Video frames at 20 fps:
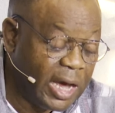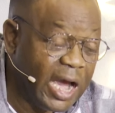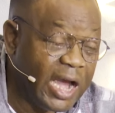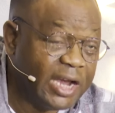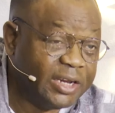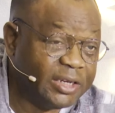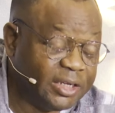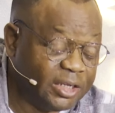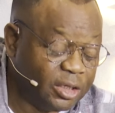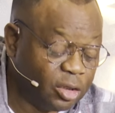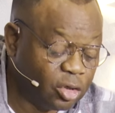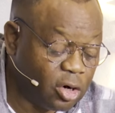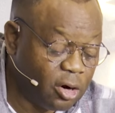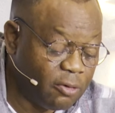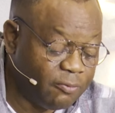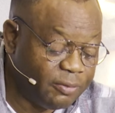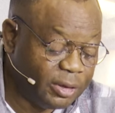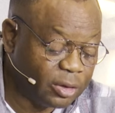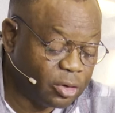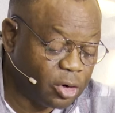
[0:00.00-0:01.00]
I think
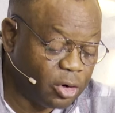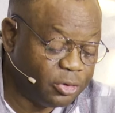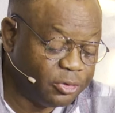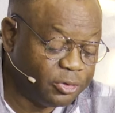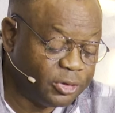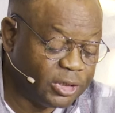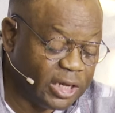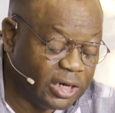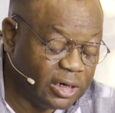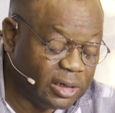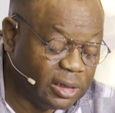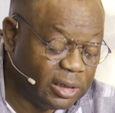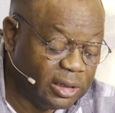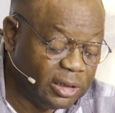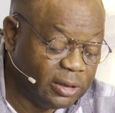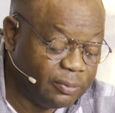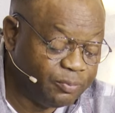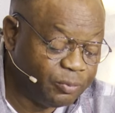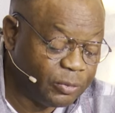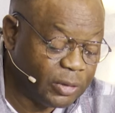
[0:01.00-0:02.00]
of it
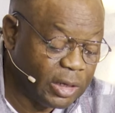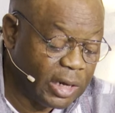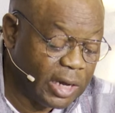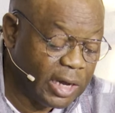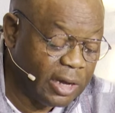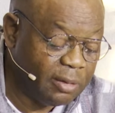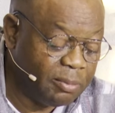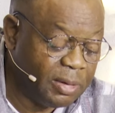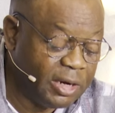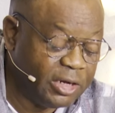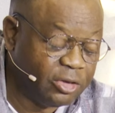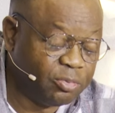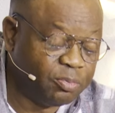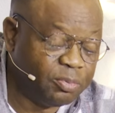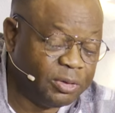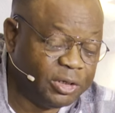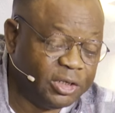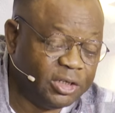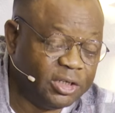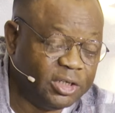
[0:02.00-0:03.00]
constantly, and my
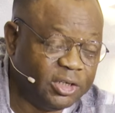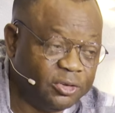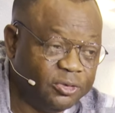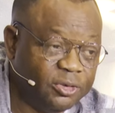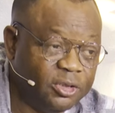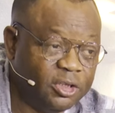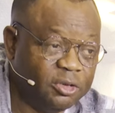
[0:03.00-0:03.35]
spirit is